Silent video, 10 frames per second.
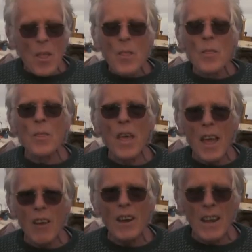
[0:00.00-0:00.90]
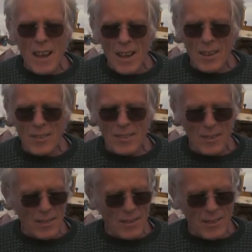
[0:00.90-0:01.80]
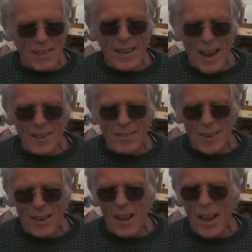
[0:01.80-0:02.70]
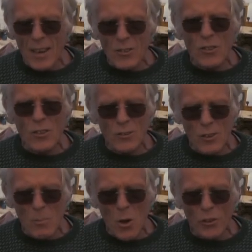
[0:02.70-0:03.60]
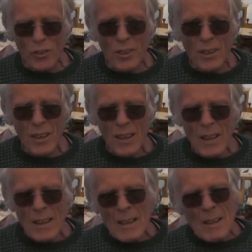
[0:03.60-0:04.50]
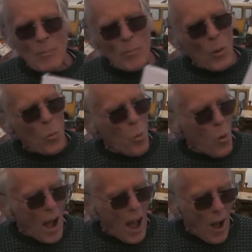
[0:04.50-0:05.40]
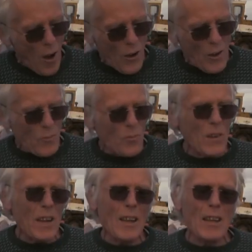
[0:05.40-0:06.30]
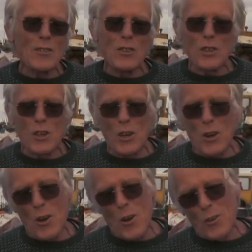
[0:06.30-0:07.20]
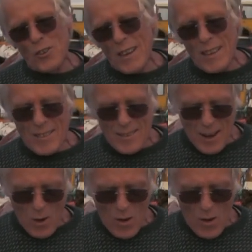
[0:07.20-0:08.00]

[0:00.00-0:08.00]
There it is, the decanter, ancient to modern. Wow, it's huge and it's so